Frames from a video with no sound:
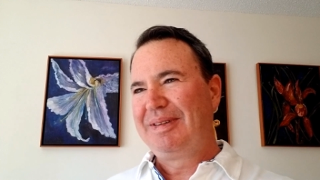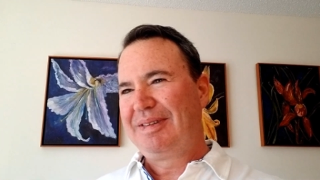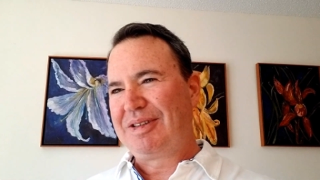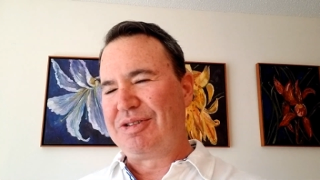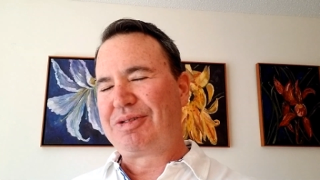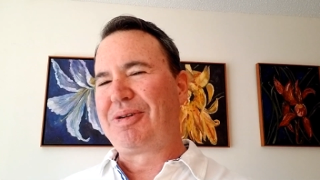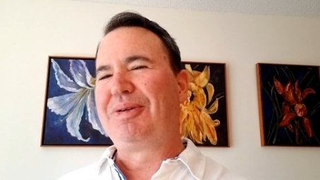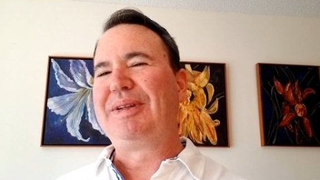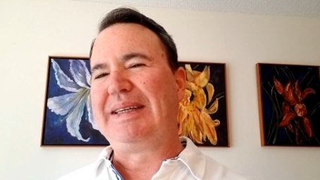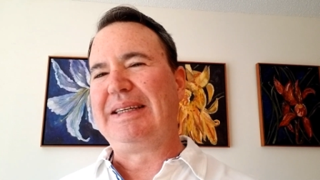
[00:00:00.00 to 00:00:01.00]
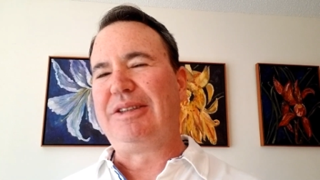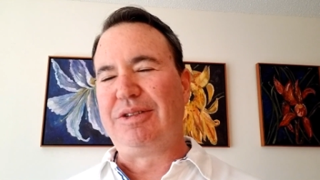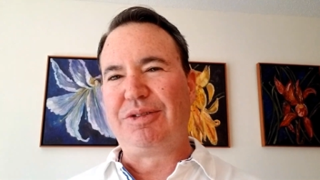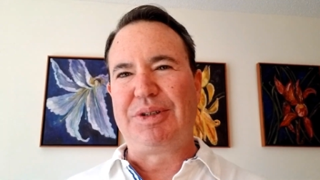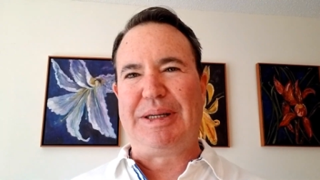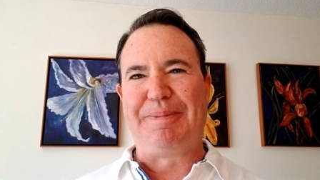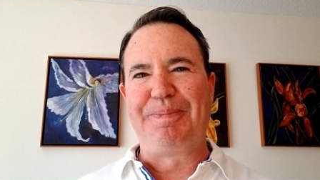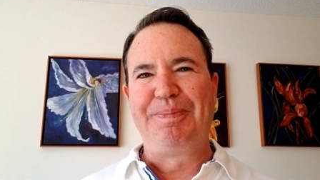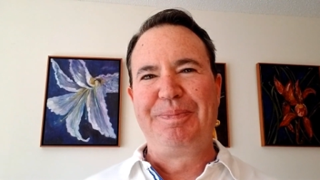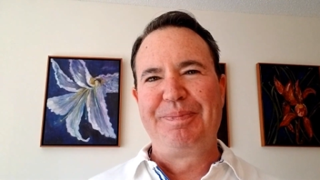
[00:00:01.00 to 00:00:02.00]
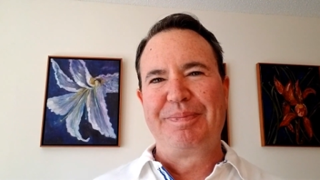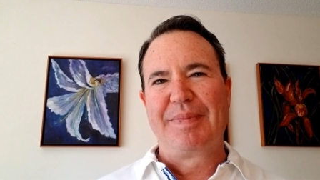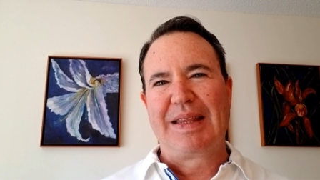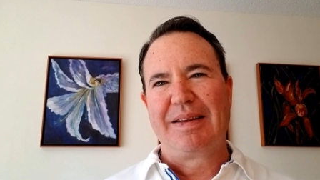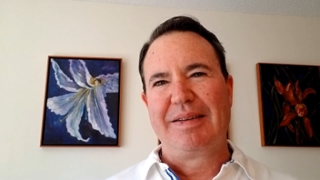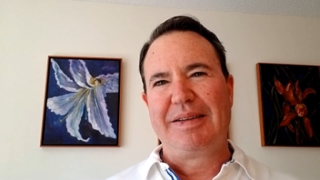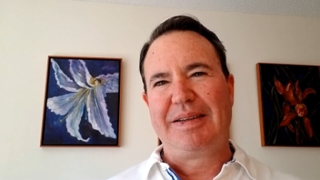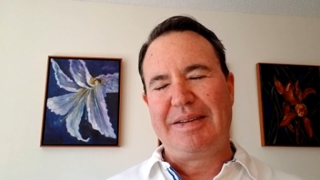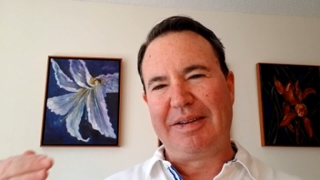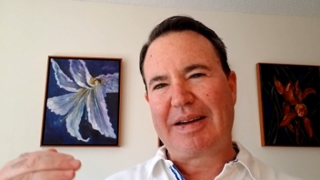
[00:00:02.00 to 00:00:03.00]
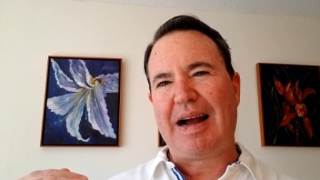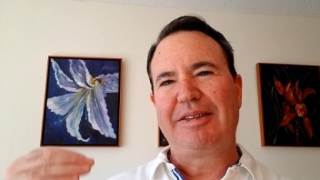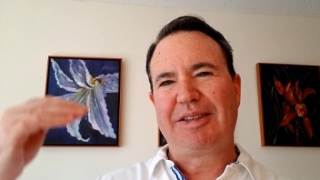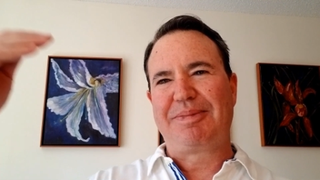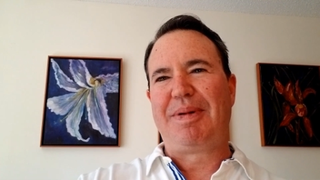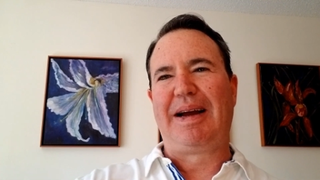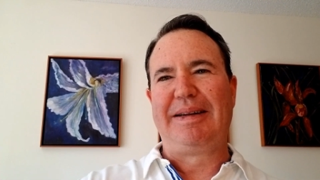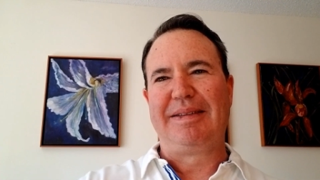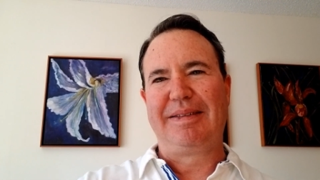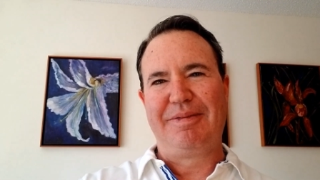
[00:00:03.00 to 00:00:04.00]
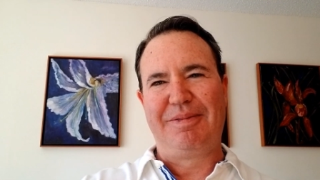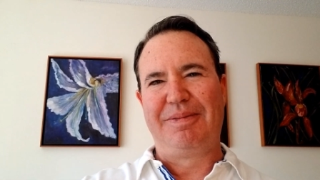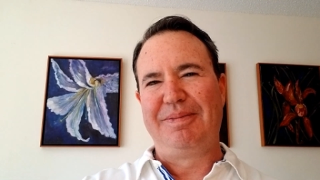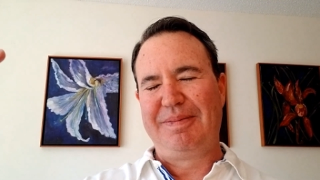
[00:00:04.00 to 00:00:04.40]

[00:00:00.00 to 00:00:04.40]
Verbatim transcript: controlling in your dream, your conscious mind